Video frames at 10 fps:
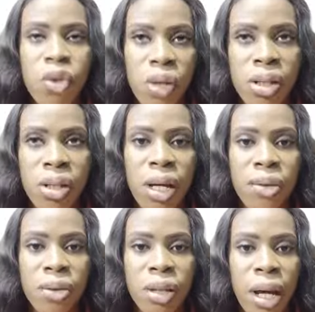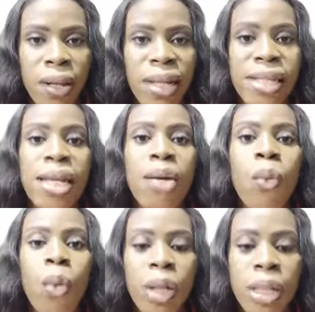20,000 naira, let's say in
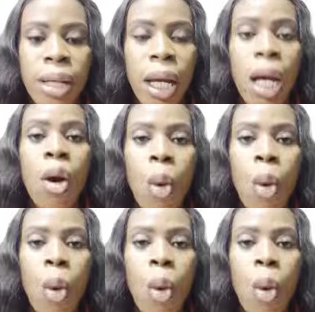1 year,